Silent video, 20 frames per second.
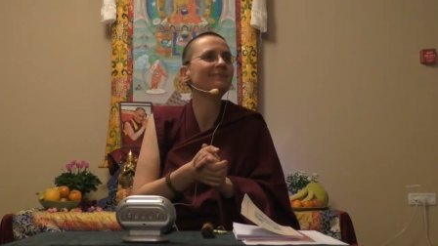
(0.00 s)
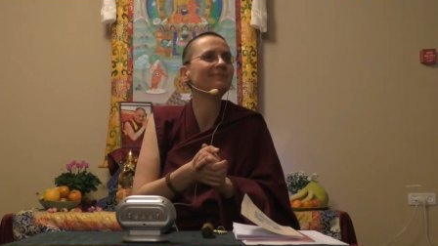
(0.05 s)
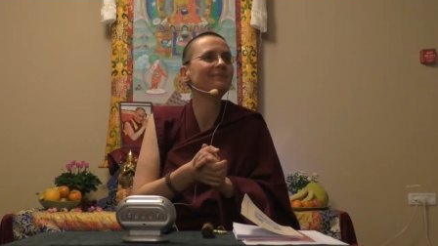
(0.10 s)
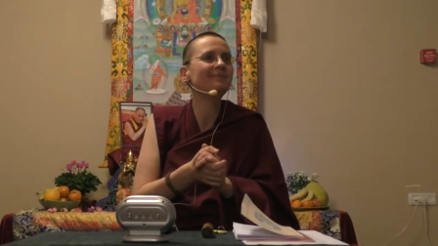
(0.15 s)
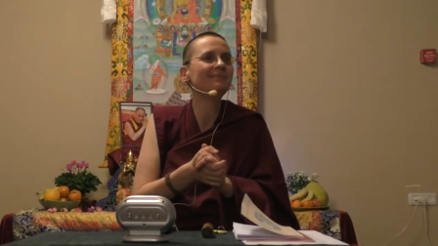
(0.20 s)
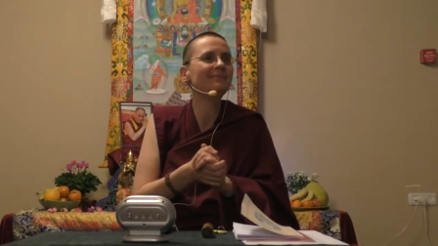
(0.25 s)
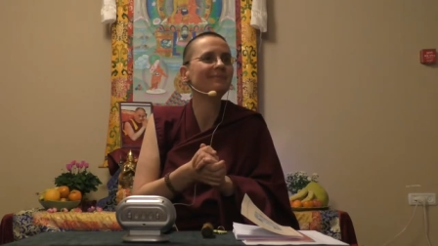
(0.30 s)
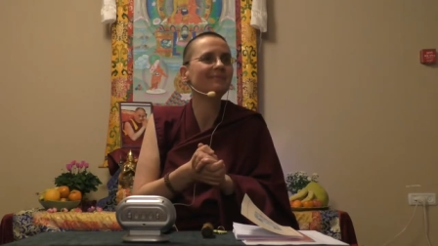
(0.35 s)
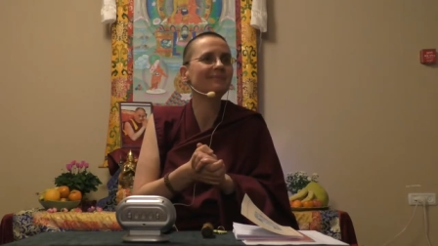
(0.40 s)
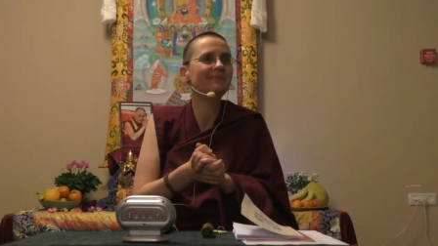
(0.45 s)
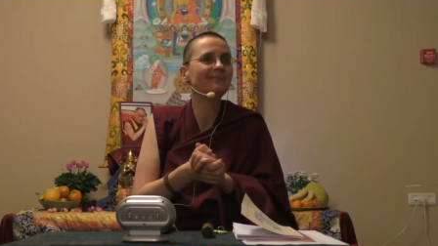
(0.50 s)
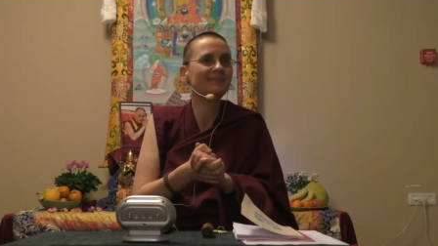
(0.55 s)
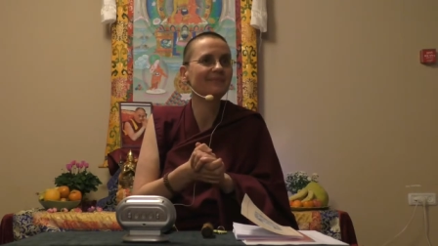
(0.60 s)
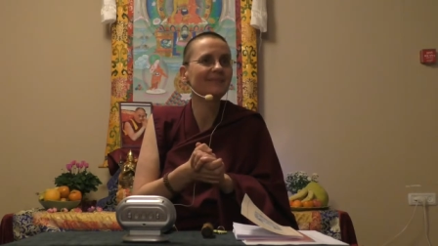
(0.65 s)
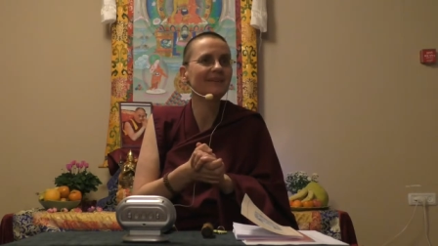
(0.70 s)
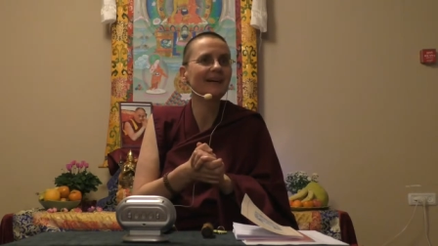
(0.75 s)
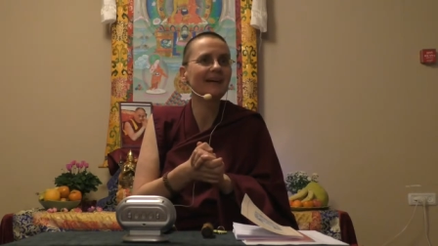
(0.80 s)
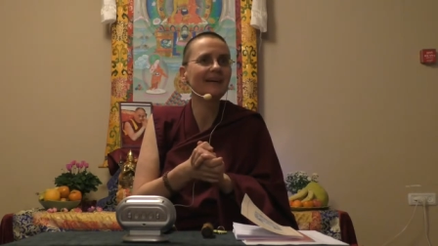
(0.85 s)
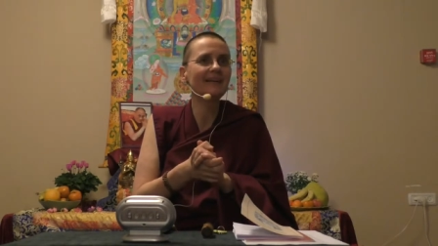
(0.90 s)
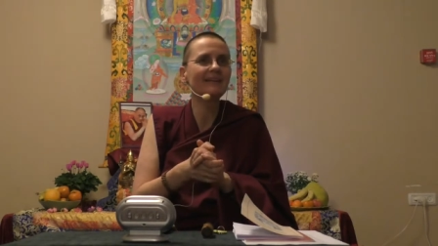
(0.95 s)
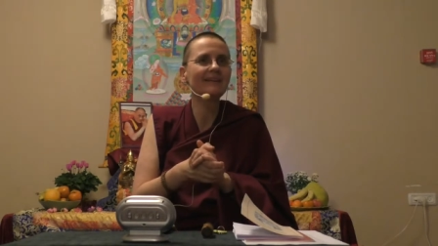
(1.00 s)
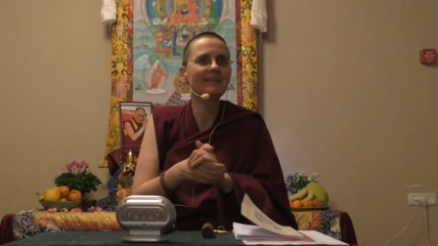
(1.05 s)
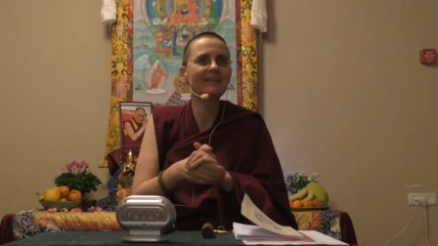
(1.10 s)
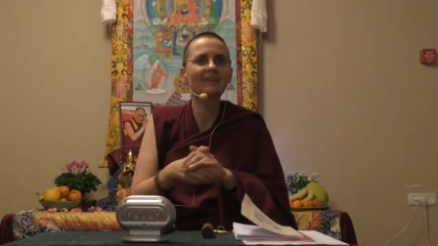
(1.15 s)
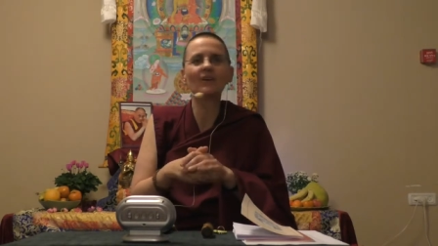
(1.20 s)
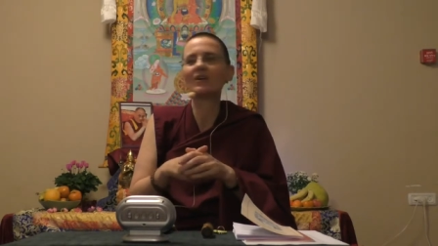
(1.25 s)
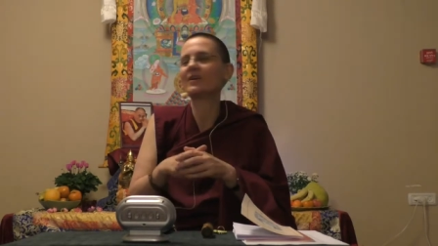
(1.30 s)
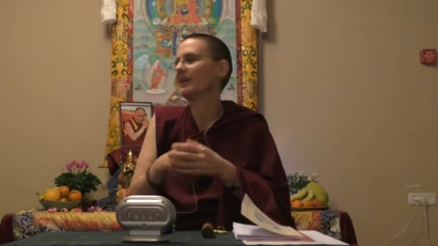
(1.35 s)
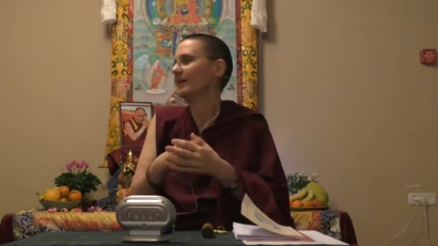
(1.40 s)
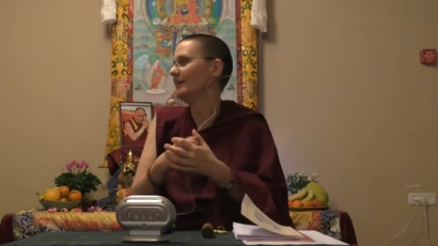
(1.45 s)
Hmm. Right?
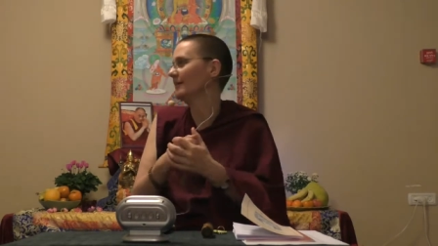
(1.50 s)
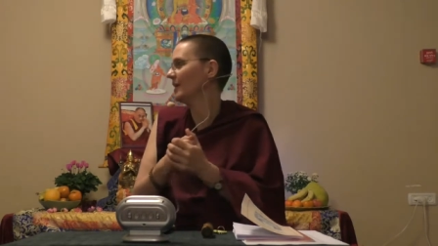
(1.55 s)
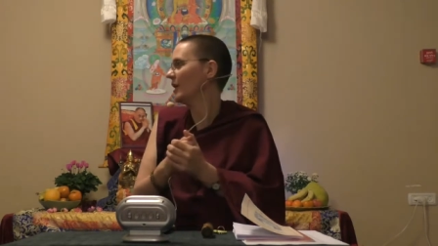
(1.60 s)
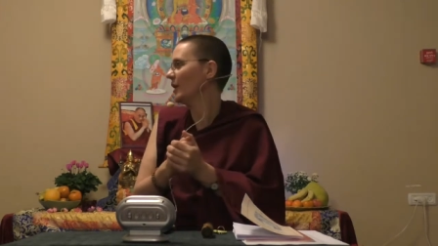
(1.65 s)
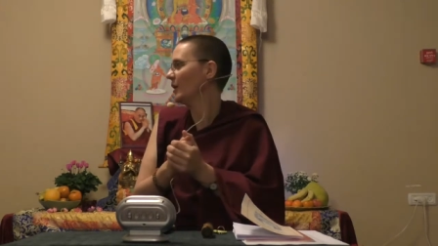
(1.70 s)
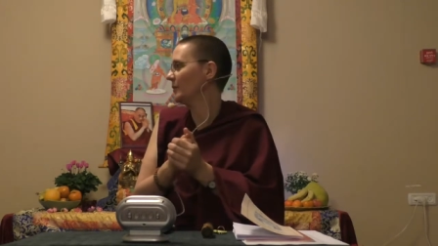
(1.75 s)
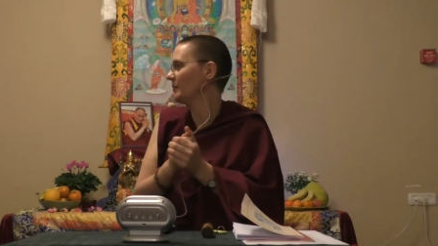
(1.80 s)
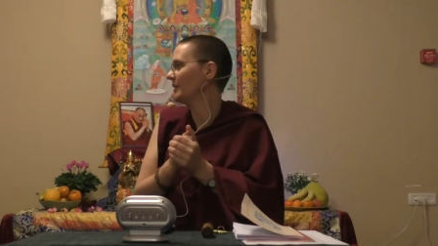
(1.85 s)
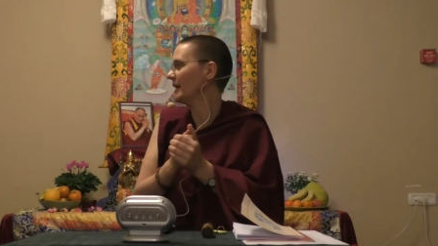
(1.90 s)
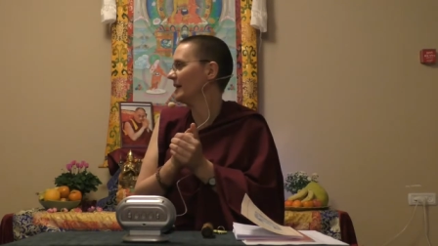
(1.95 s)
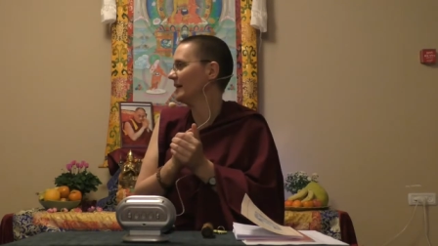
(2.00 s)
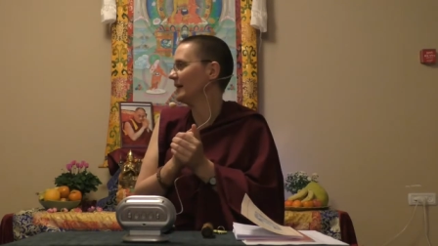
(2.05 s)
Okay. I hope that